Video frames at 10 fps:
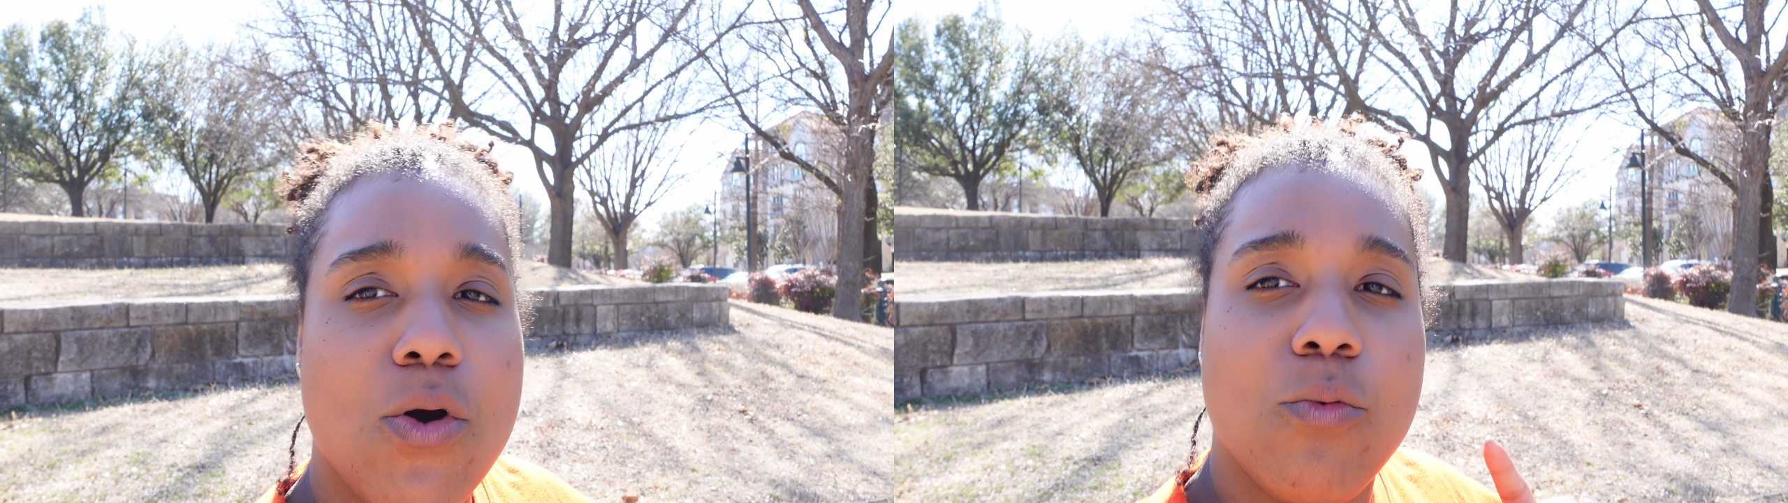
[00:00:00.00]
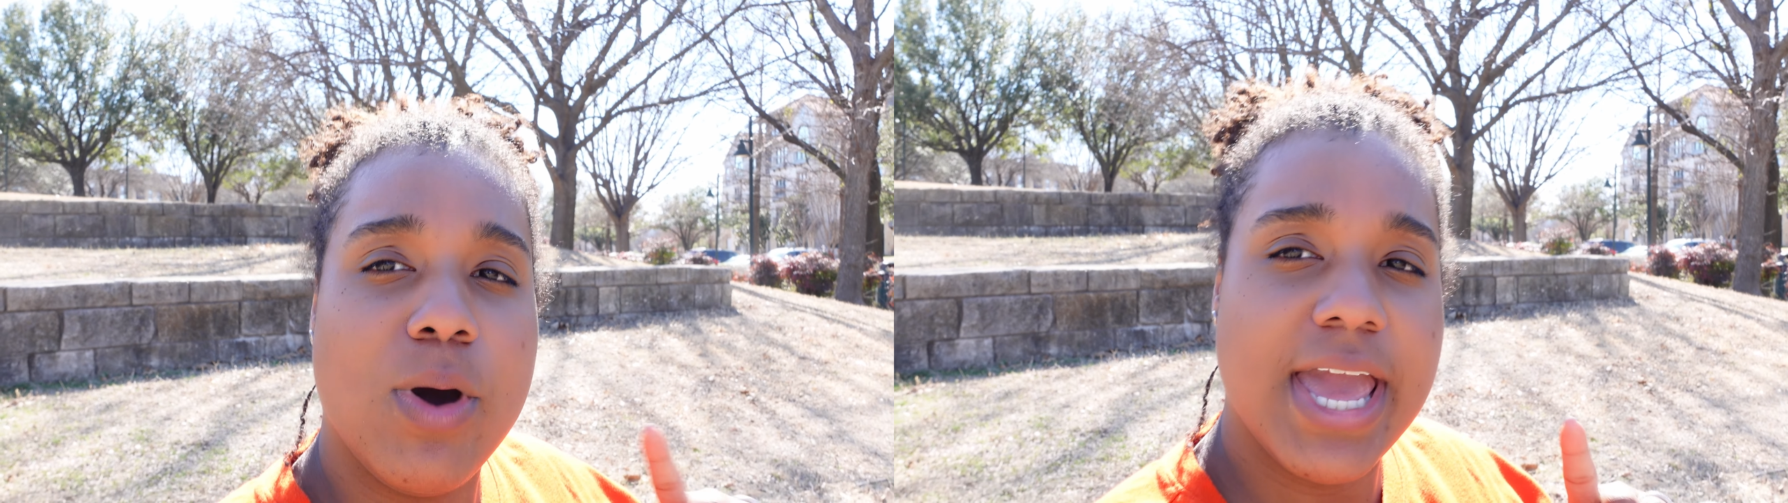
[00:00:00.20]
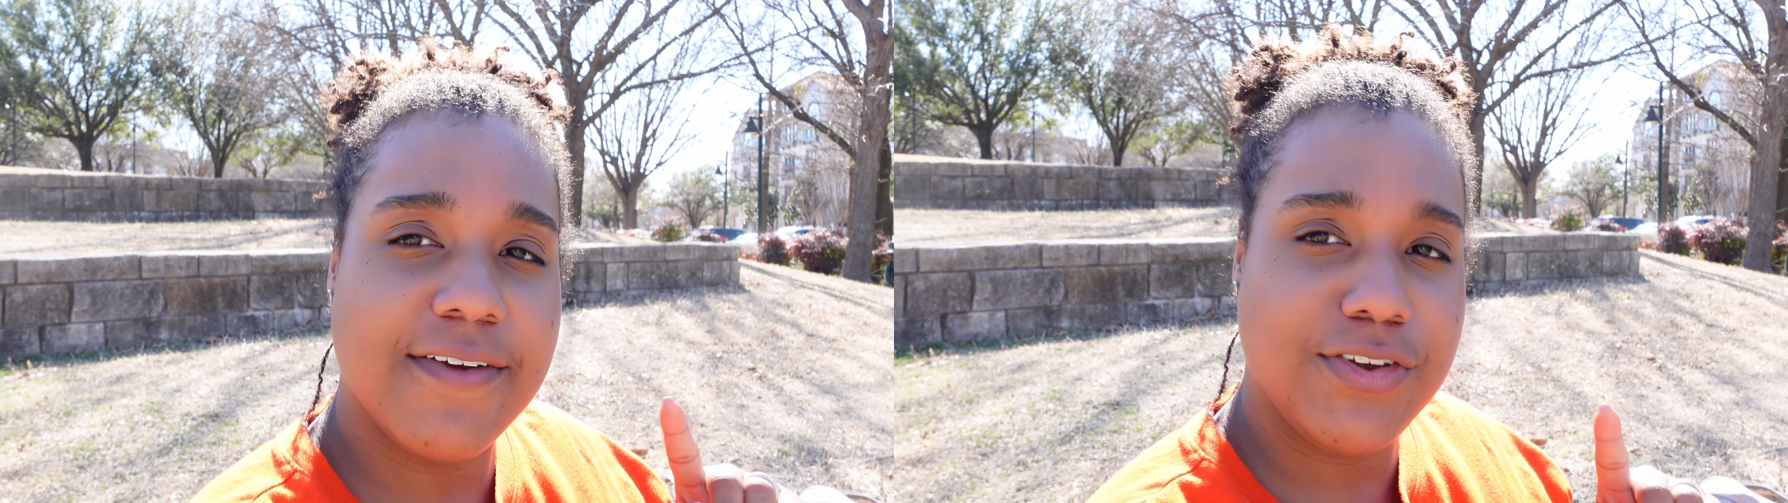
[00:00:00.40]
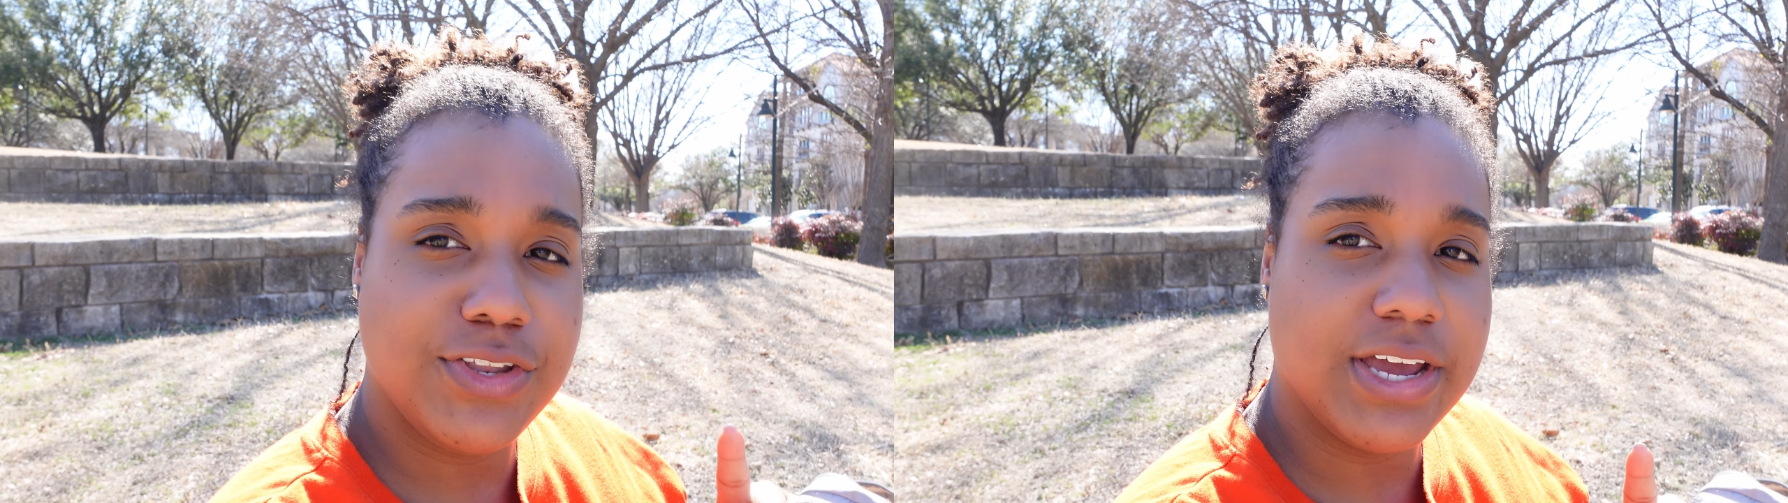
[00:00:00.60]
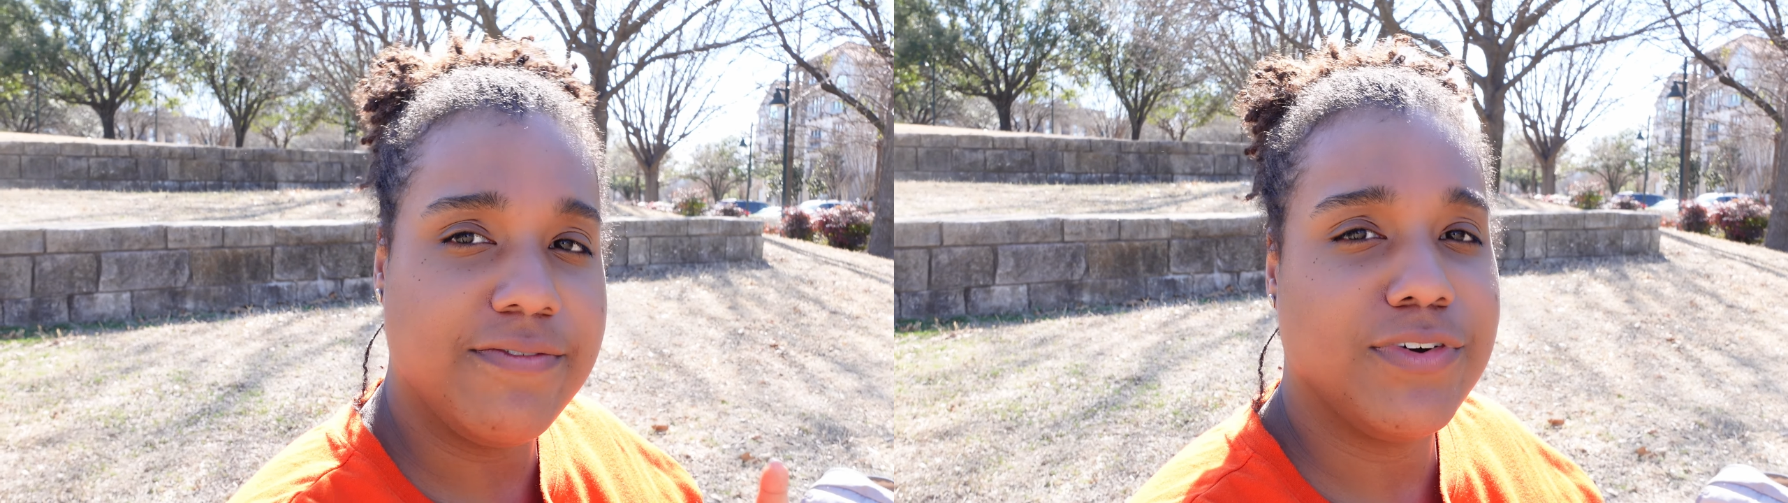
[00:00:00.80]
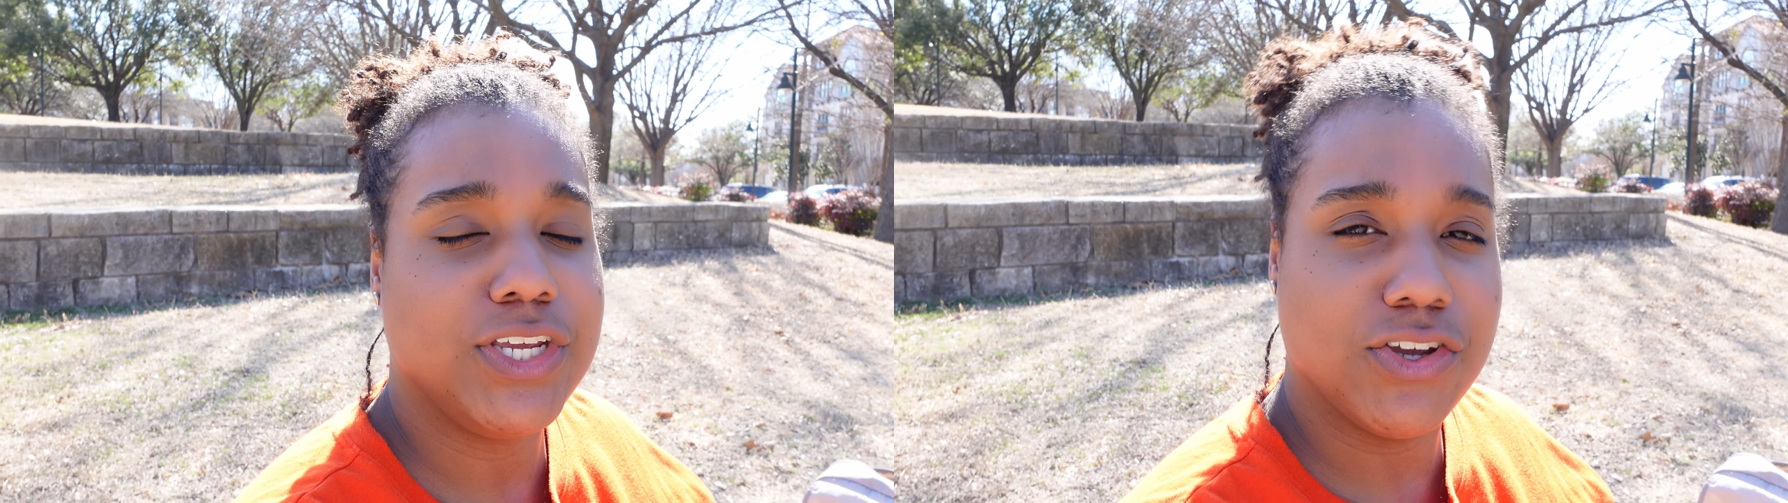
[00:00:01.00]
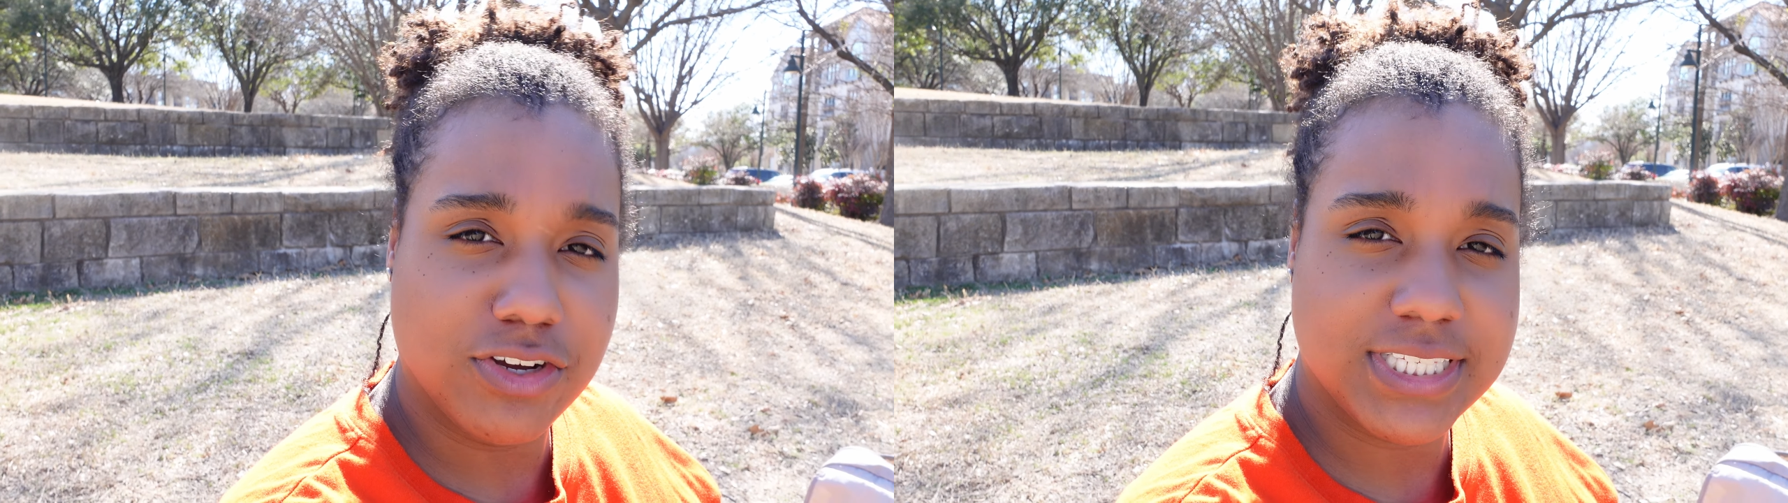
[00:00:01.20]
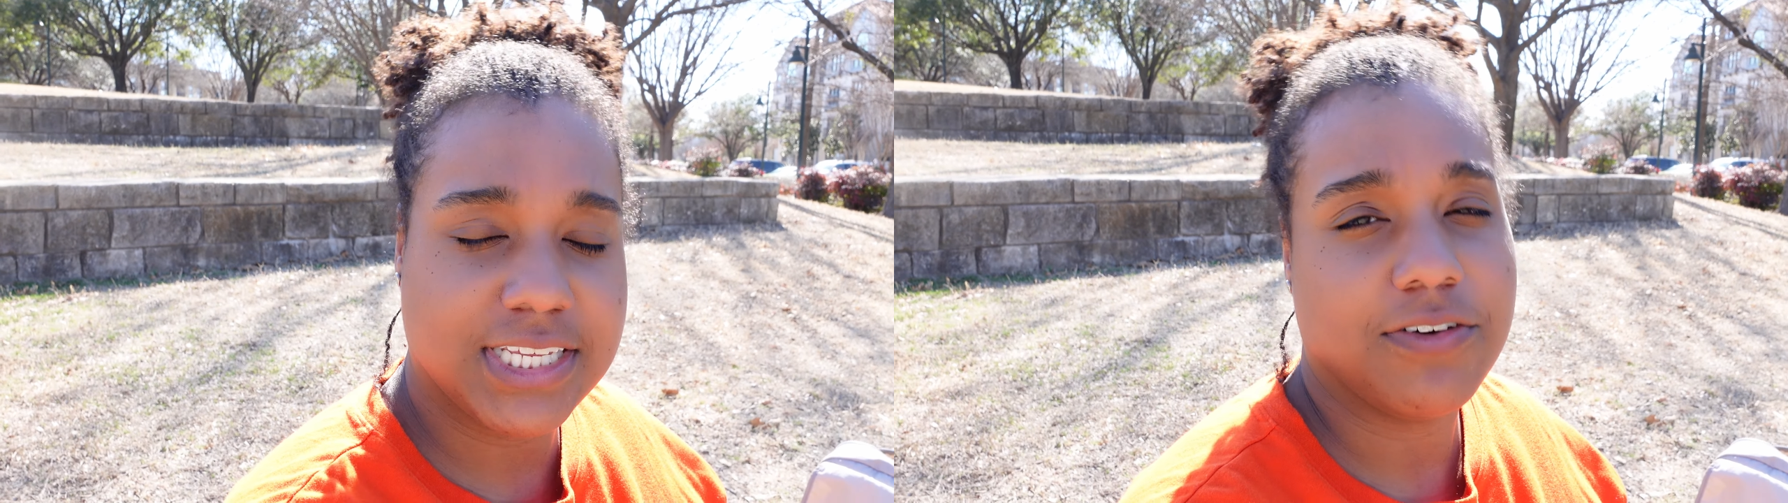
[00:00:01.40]
what have you done for
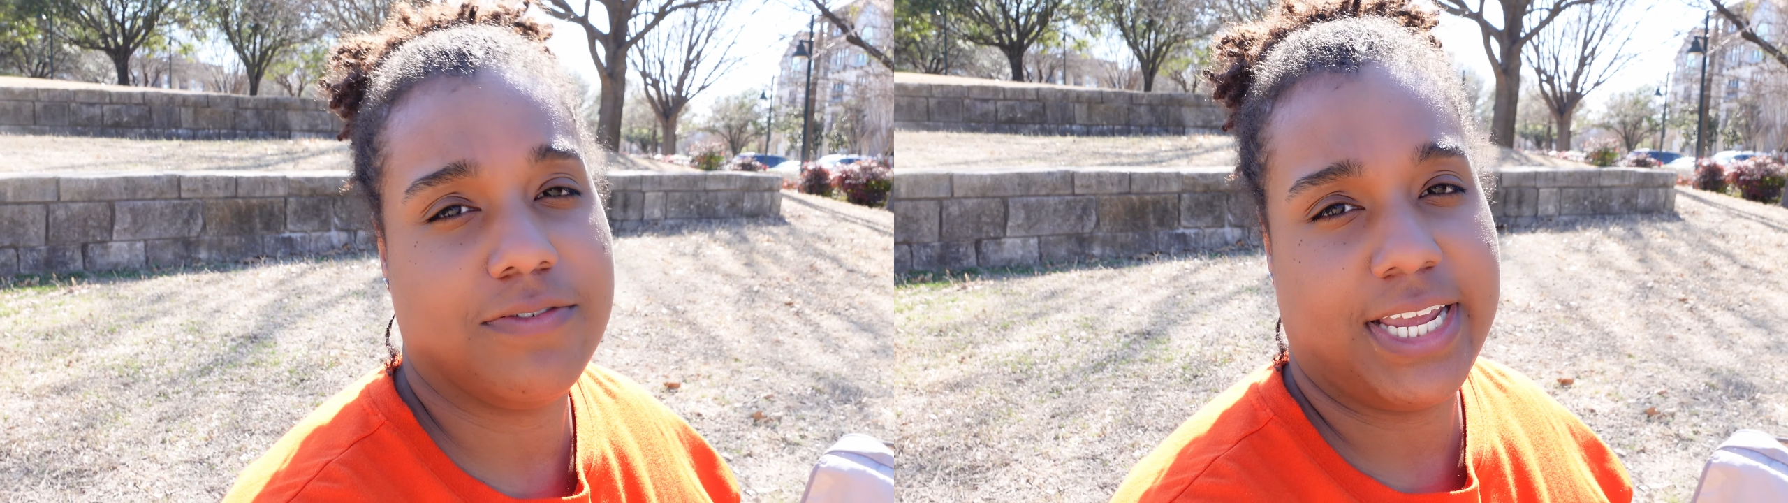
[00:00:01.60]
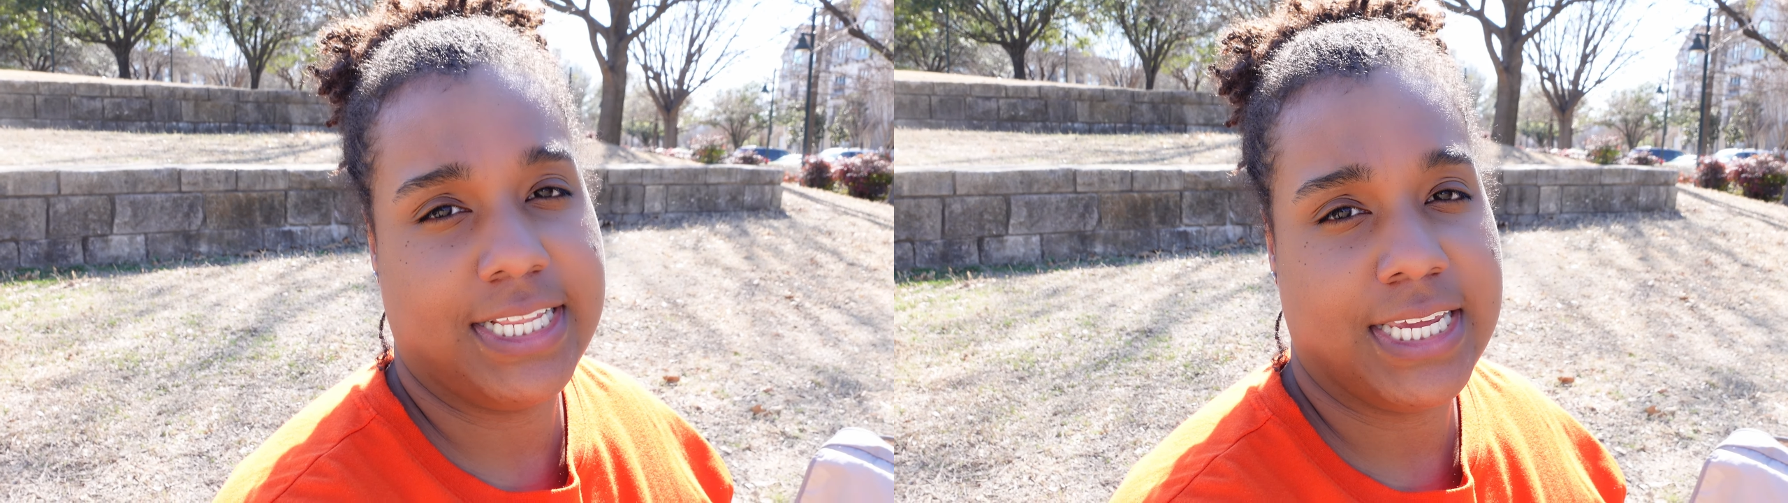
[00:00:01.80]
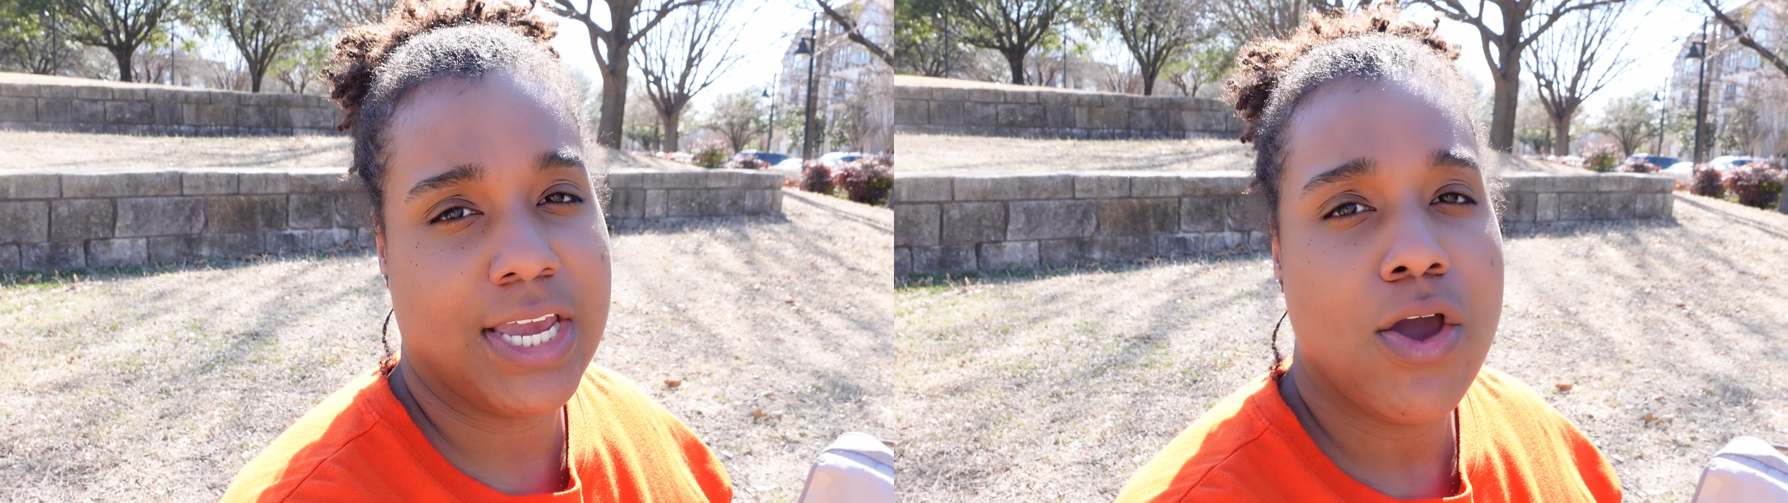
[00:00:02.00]
yourself lately?